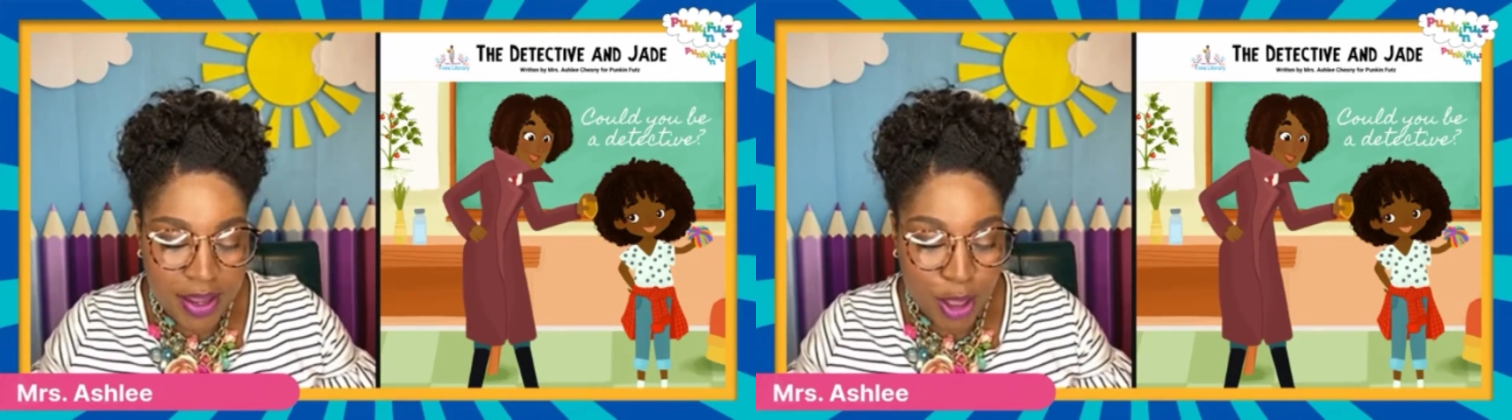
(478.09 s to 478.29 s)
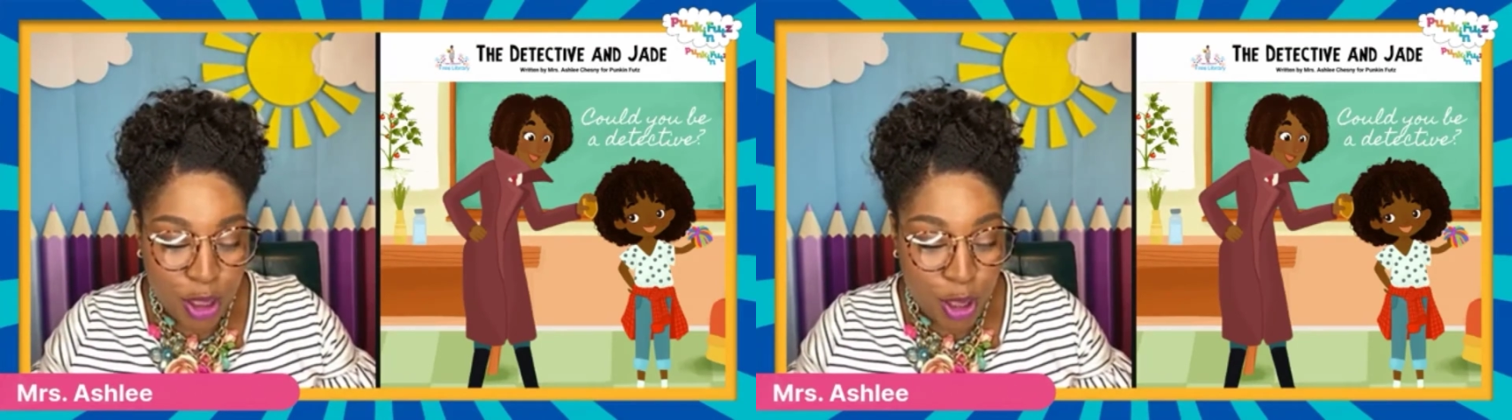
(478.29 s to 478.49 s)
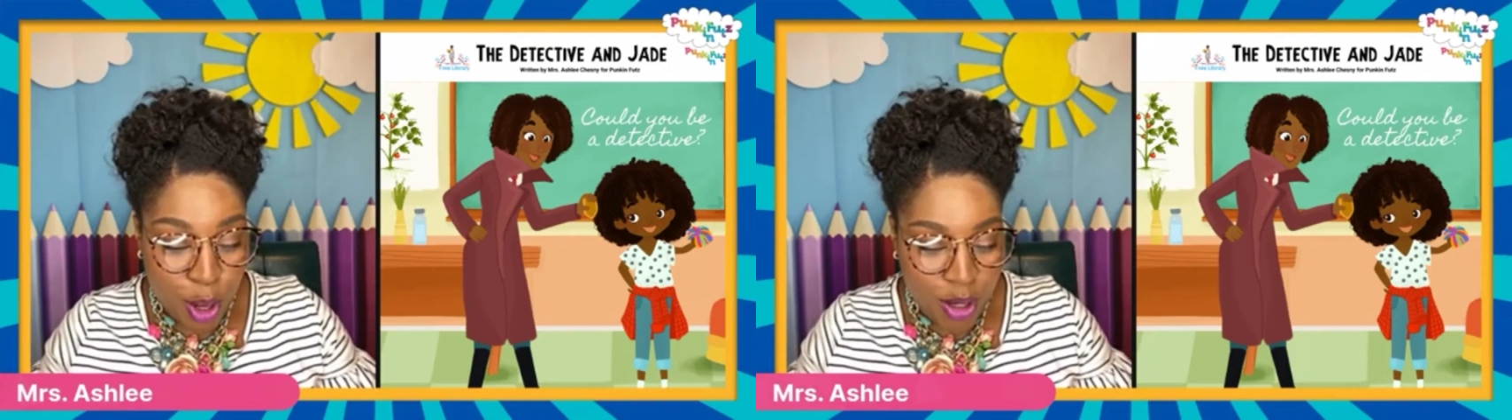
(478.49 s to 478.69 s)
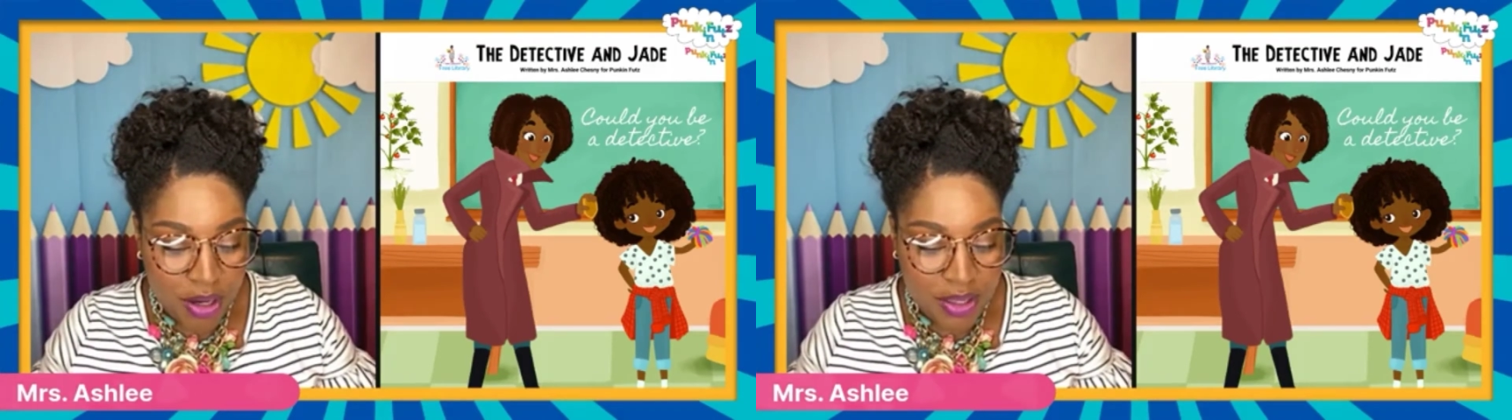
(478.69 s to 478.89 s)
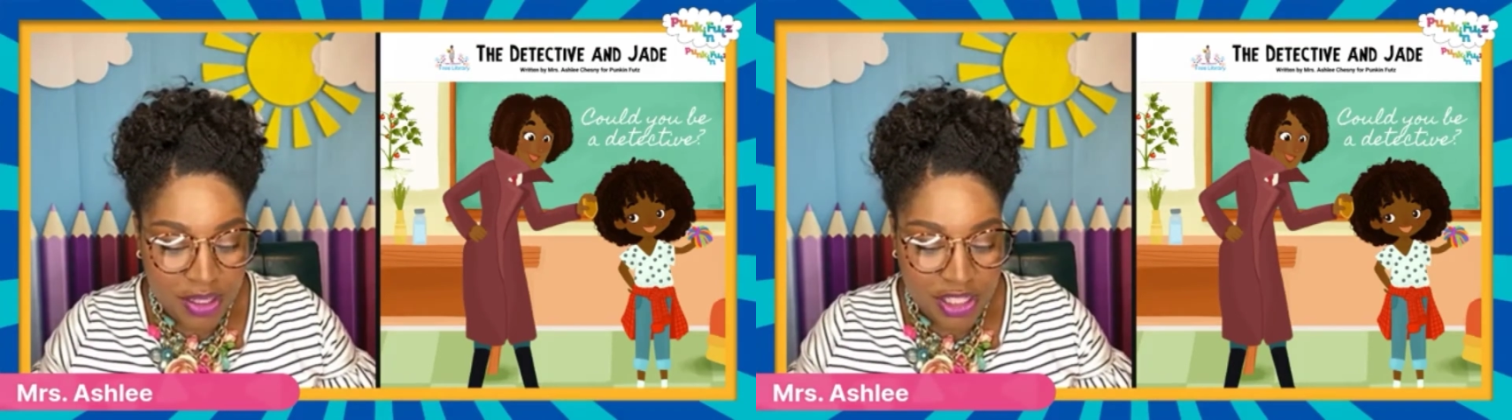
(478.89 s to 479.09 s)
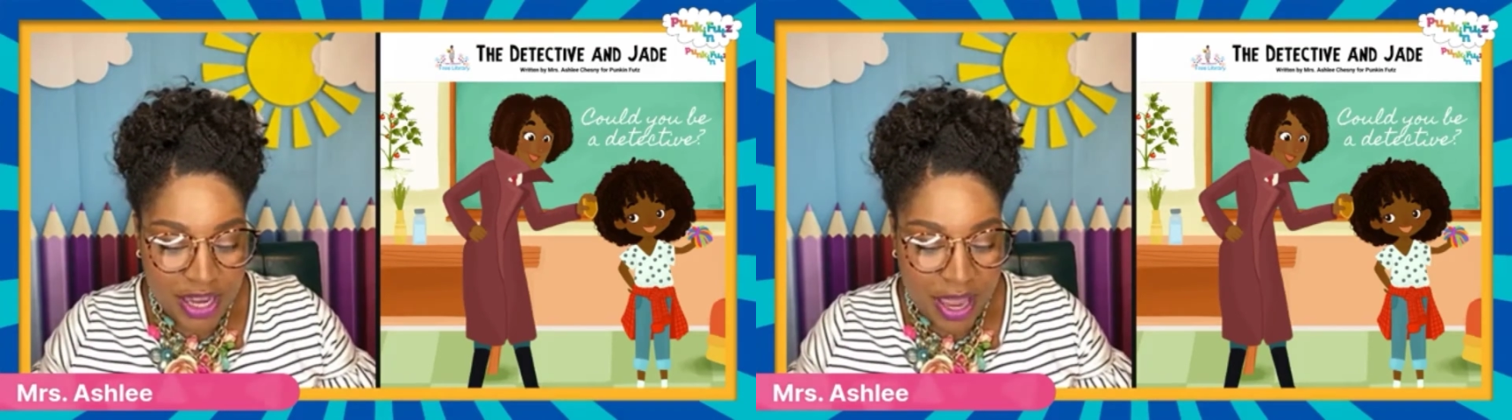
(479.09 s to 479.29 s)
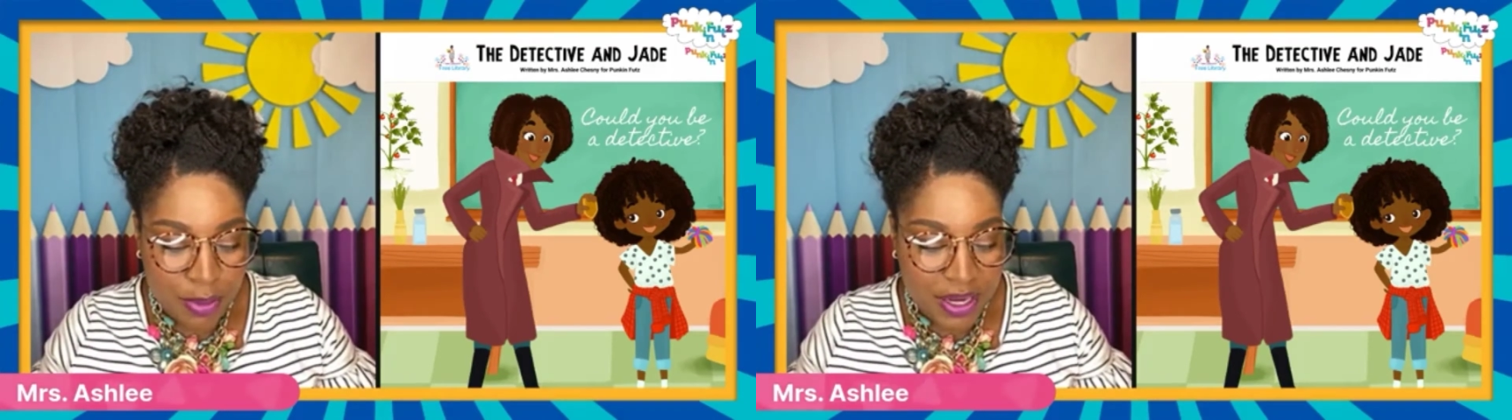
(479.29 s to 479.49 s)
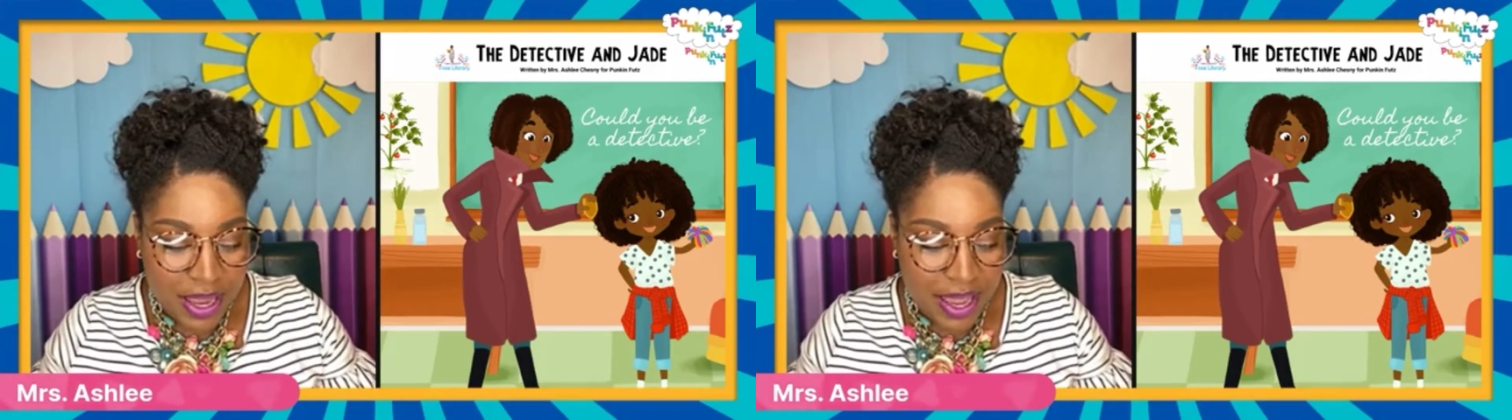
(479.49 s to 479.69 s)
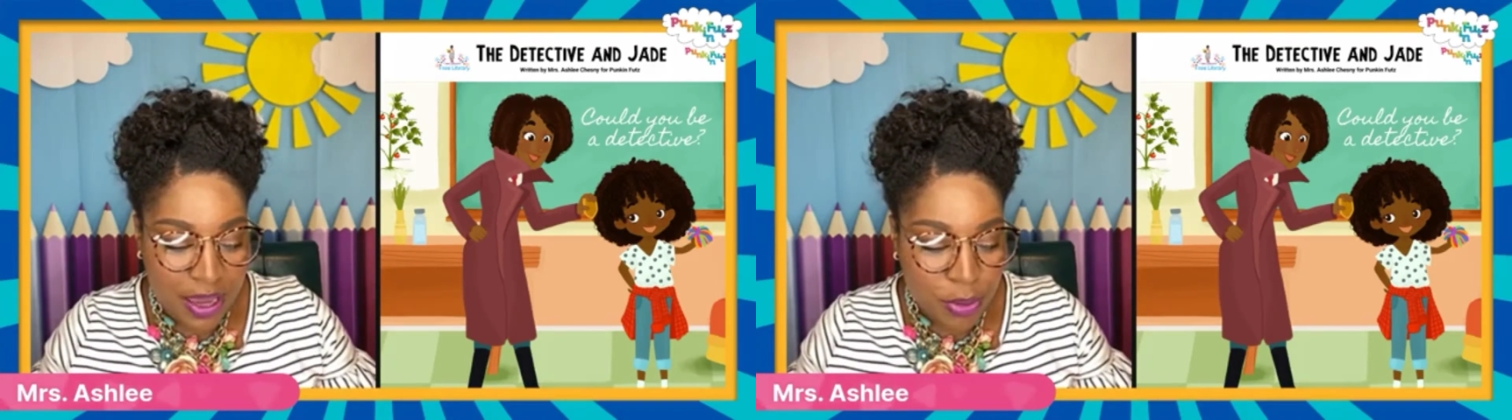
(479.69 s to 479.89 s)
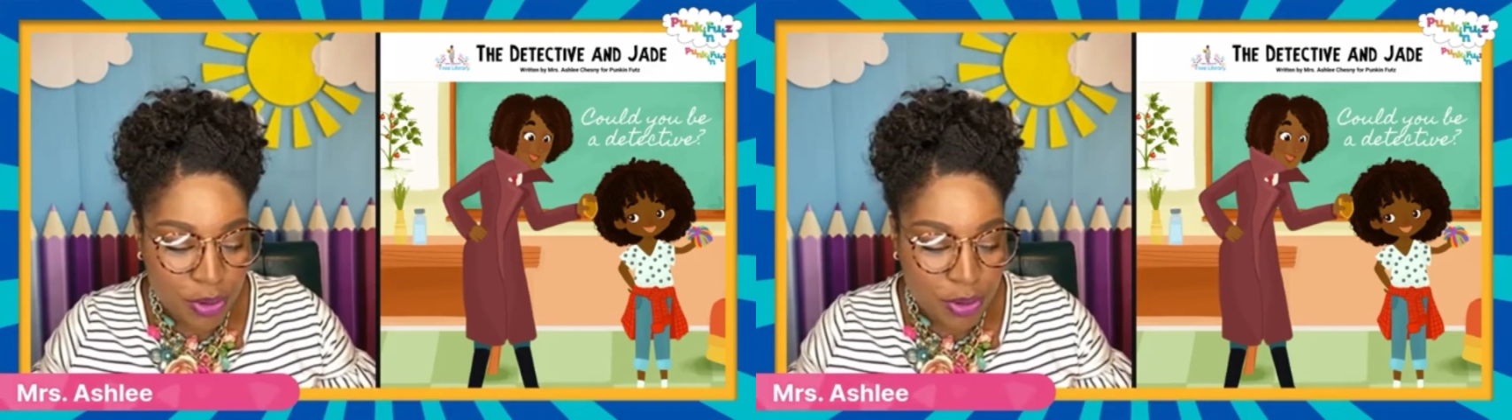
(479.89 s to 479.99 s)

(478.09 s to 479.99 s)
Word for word: longer than she had been able to